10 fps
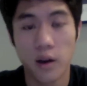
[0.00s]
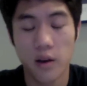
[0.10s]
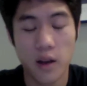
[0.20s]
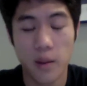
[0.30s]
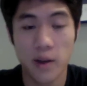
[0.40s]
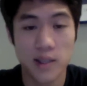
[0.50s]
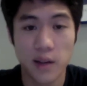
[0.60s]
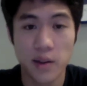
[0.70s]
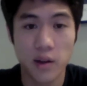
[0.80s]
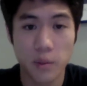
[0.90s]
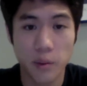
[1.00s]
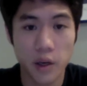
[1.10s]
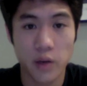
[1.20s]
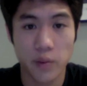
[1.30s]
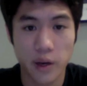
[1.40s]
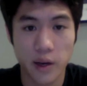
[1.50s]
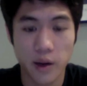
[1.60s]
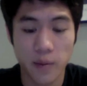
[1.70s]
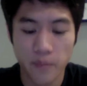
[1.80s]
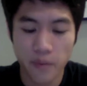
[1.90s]
mice out there in the market right
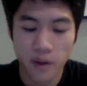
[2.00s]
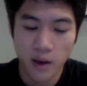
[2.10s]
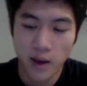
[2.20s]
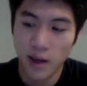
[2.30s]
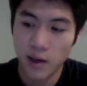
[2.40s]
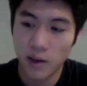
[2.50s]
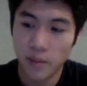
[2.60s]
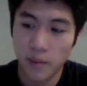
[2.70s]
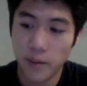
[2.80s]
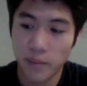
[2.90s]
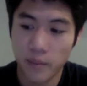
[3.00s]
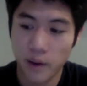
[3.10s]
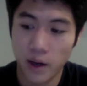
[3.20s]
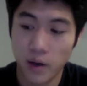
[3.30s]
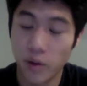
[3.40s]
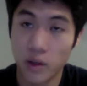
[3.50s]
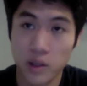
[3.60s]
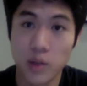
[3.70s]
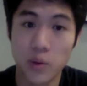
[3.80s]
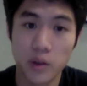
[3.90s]
now, and I know they're
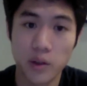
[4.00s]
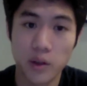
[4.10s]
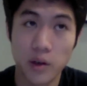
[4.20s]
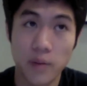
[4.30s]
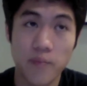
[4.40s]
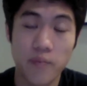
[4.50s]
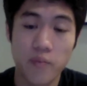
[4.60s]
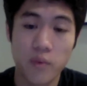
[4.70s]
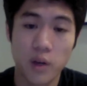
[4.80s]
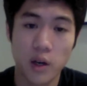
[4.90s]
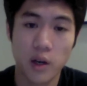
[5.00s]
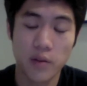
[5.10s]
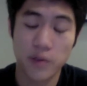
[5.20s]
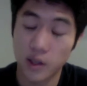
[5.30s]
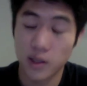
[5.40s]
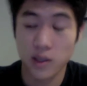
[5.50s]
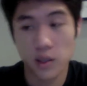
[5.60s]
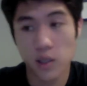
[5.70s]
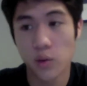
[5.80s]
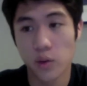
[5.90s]
continuing to Feenix is
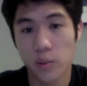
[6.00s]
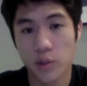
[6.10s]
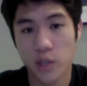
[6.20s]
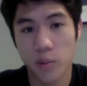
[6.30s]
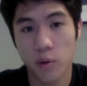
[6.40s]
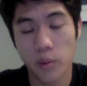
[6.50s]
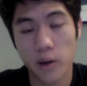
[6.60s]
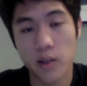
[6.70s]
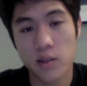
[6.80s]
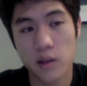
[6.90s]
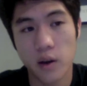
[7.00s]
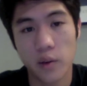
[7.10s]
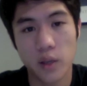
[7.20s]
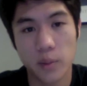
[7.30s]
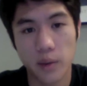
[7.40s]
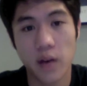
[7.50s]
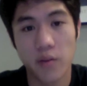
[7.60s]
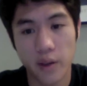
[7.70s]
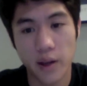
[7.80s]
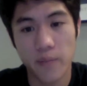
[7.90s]
continuing to push out more mice, so I would keep an eye out
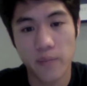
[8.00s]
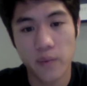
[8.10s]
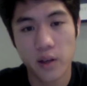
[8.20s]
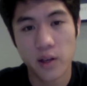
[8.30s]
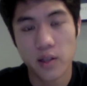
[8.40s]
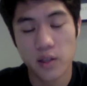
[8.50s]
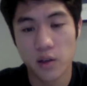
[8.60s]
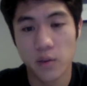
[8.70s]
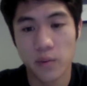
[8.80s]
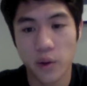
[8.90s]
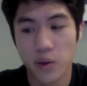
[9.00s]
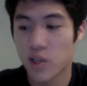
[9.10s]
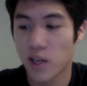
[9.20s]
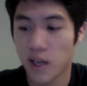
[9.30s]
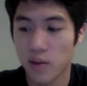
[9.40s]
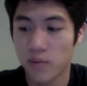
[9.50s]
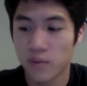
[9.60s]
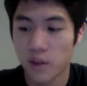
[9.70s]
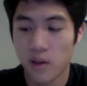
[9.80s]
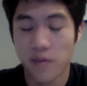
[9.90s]
for that. So go ahead and check out
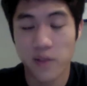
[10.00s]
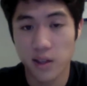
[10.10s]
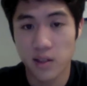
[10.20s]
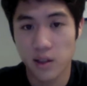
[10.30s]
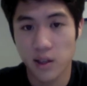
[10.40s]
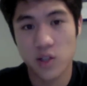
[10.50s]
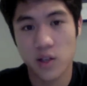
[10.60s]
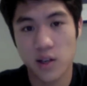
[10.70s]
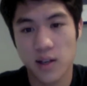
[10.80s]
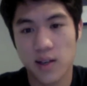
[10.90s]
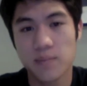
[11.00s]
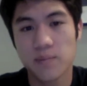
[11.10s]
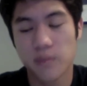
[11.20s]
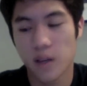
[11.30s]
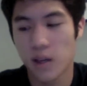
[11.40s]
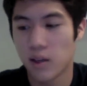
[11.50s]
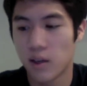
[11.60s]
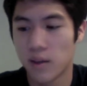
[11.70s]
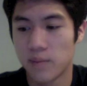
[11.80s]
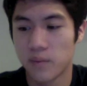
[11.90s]
FeenixCollection.com and
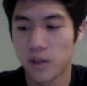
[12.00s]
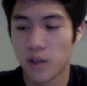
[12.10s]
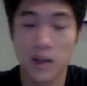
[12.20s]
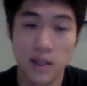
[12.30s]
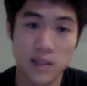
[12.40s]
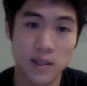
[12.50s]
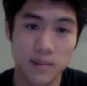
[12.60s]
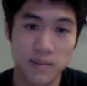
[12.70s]
get a Nascita.